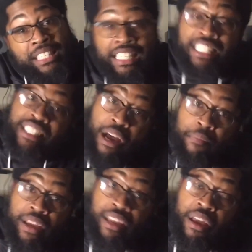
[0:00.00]
in the
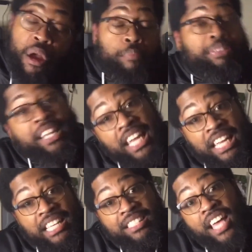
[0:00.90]
stomach,
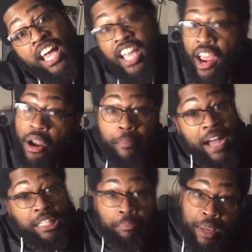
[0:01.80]
please care
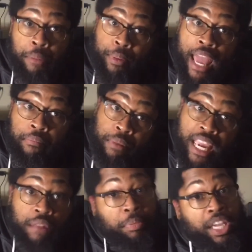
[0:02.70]
about the big black
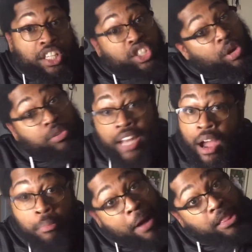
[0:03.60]
men being choked
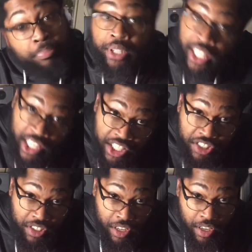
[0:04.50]
out by the
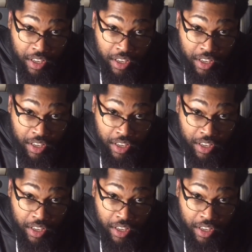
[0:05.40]
police.